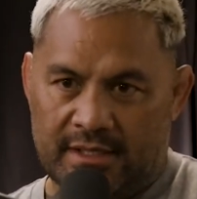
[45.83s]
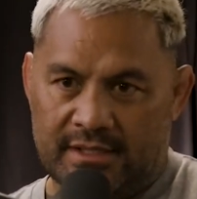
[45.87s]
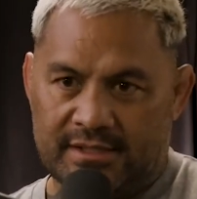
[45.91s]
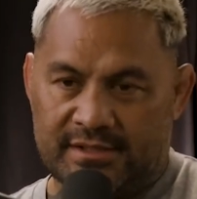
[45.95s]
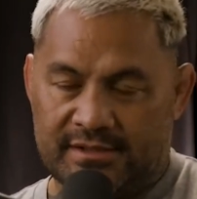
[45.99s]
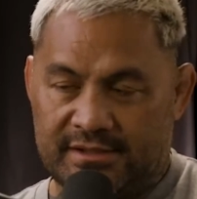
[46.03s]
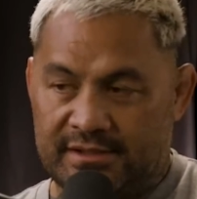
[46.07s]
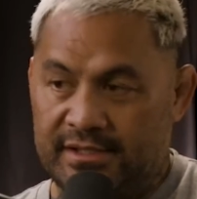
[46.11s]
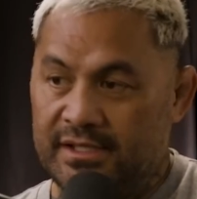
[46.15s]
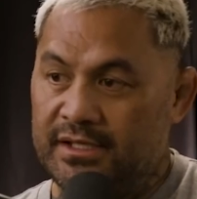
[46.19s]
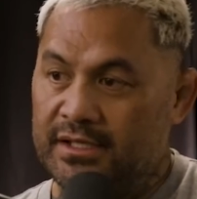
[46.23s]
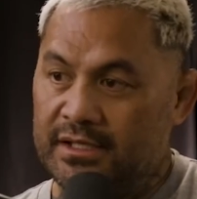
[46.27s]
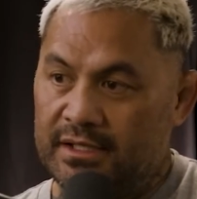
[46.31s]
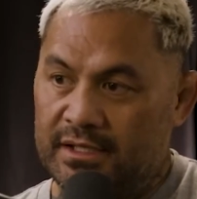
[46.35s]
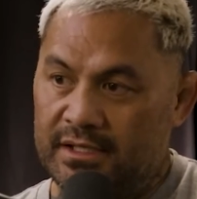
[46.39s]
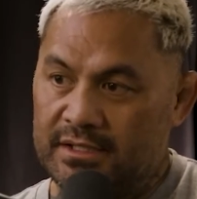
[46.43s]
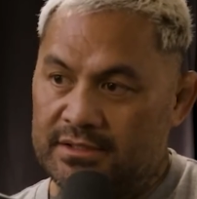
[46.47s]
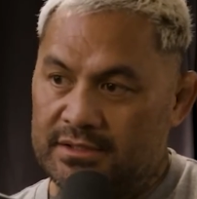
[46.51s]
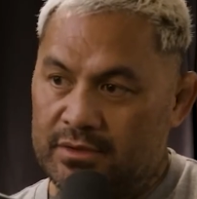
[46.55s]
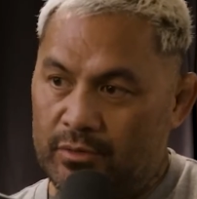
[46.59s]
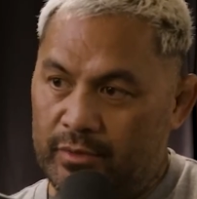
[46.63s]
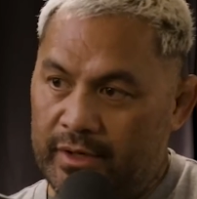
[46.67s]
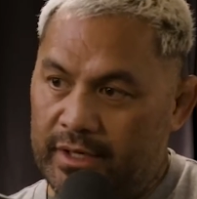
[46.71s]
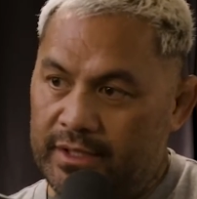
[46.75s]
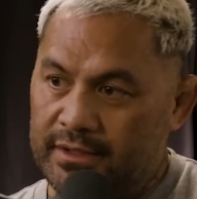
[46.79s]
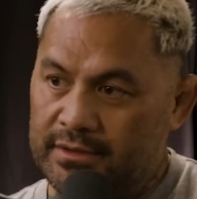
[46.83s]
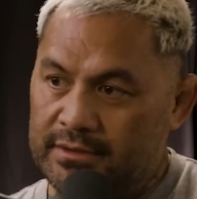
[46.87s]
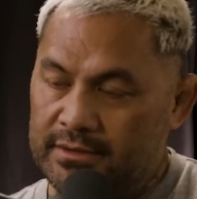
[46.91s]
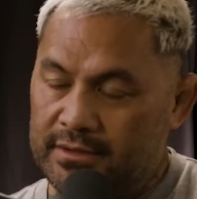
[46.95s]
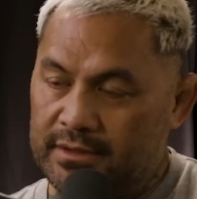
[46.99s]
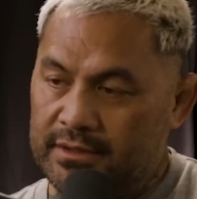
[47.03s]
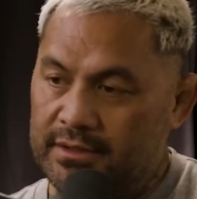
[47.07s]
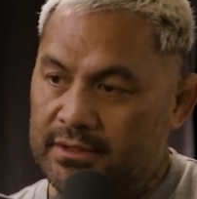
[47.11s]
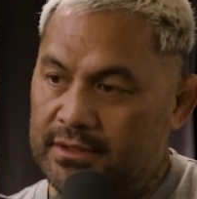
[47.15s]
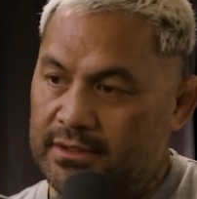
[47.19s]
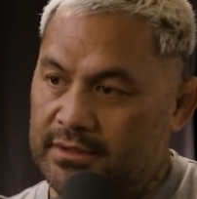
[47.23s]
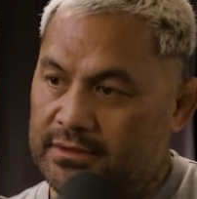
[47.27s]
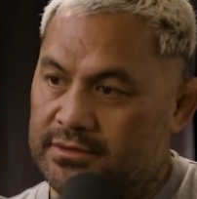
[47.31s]
seeing it as a way
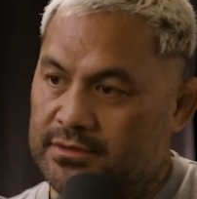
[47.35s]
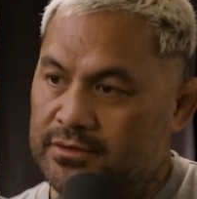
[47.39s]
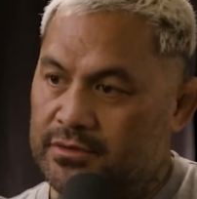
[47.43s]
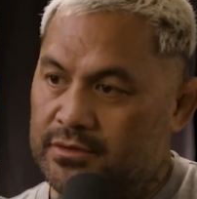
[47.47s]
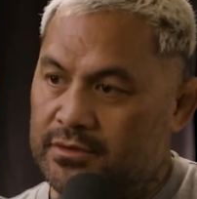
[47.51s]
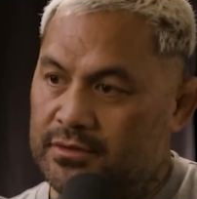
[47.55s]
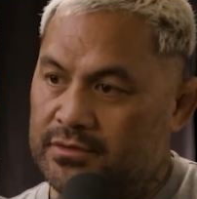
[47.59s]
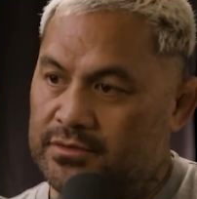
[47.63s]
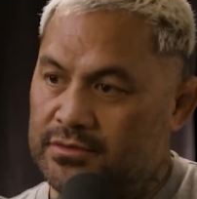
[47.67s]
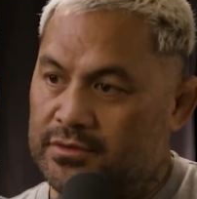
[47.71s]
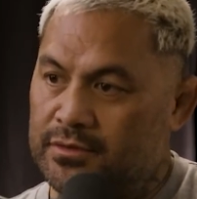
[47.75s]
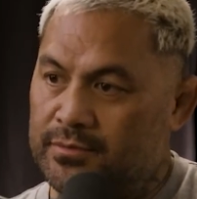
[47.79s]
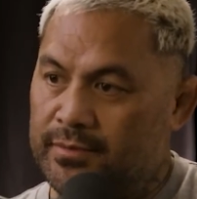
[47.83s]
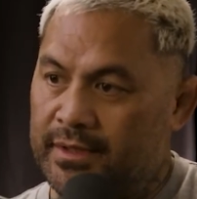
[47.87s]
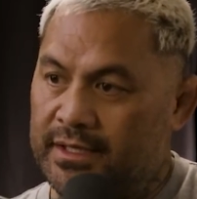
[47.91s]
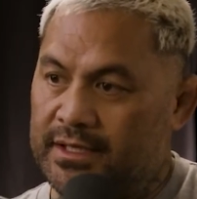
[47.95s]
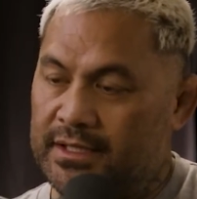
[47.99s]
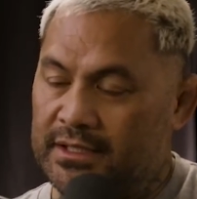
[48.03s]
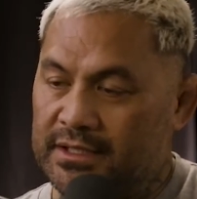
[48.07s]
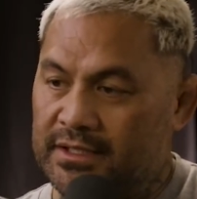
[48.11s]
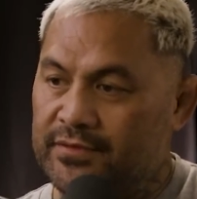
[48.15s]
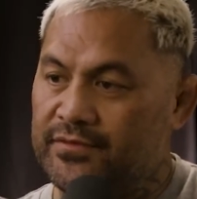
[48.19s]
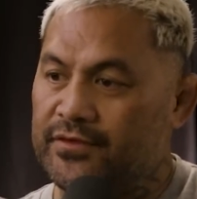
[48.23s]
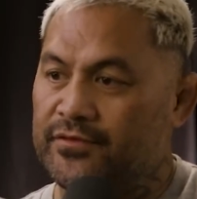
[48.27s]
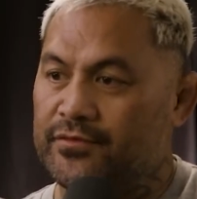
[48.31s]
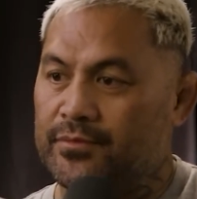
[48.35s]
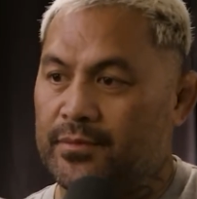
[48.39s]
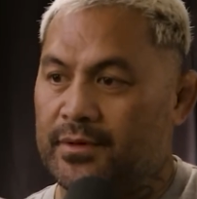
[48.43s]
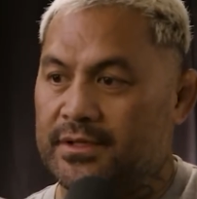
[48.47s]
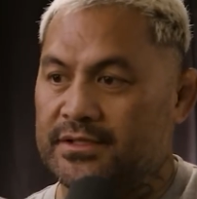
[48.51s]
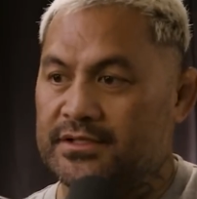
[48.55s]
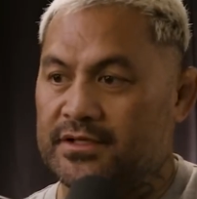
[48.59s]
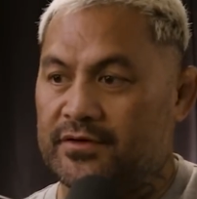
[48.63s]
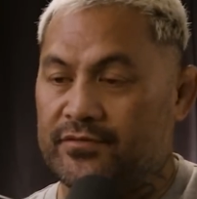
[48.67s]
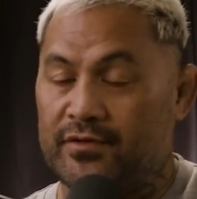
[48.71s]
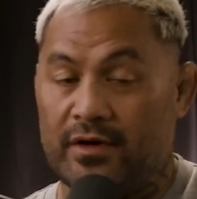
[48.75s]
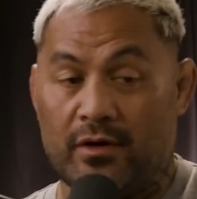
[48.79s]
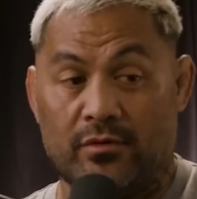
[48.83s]
to make a living for
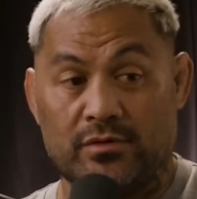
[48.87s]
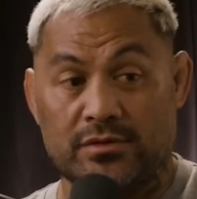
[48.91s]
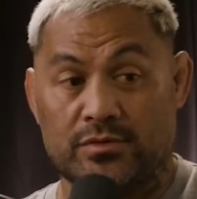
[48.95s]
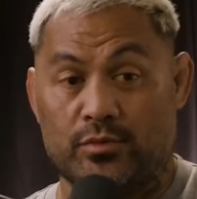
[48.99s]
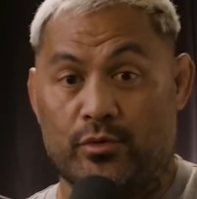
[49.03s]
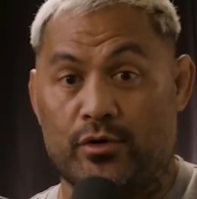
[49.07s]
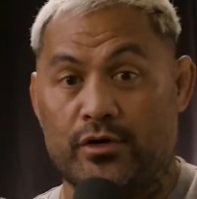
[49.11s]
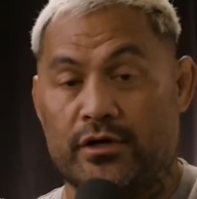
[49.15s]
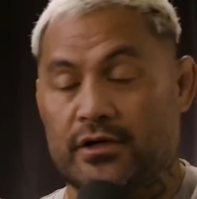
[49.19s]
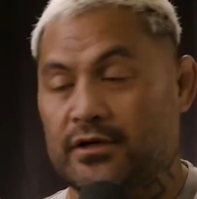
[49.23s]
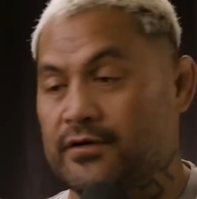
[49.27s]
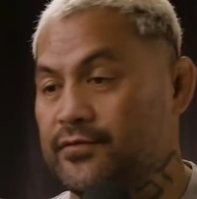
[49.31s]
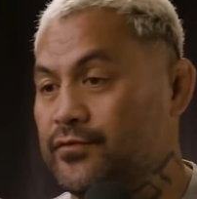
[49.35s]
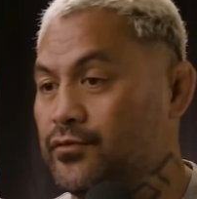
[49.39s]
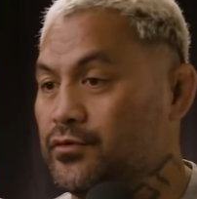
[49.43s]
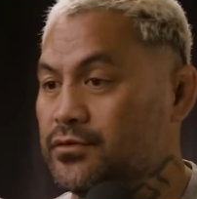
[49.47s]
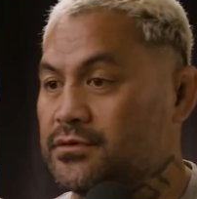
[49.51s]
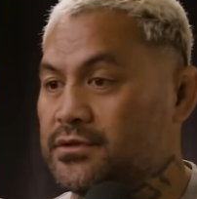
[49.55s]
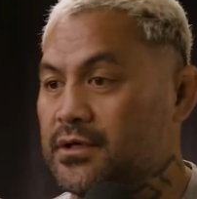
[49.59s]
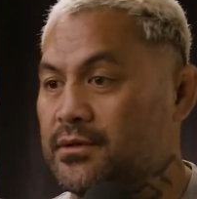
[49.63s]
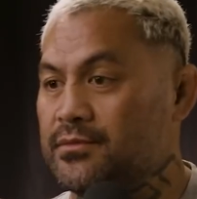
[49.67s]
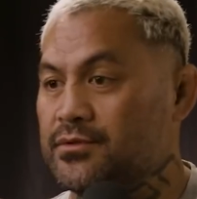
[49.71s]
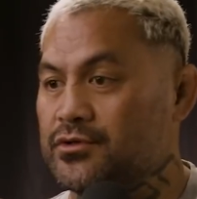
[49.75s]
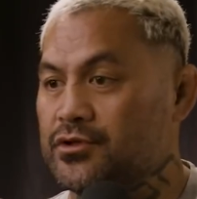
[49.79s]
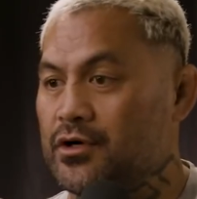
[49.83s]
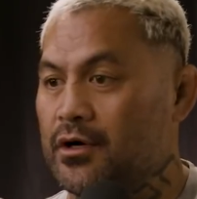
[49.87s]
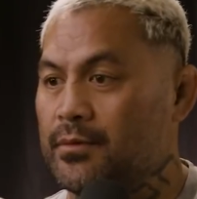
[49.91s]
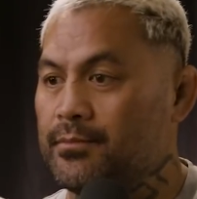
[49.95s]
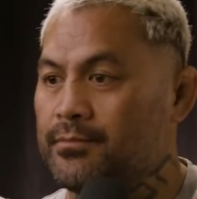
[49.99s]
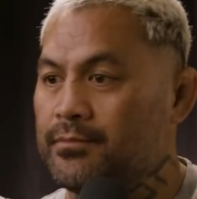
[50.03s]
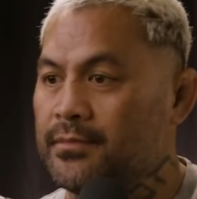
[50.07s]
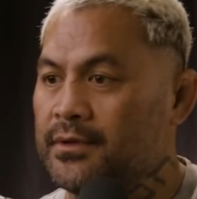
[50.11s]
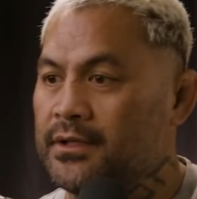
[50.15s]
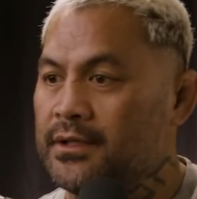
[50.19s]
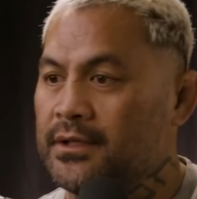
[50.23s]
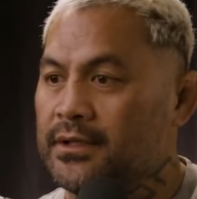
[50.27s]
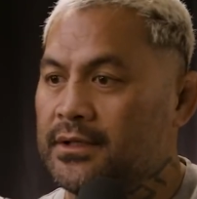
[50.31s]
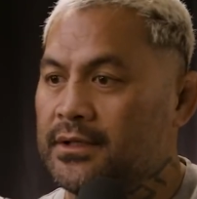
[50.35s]
myself. I was working a full-time job.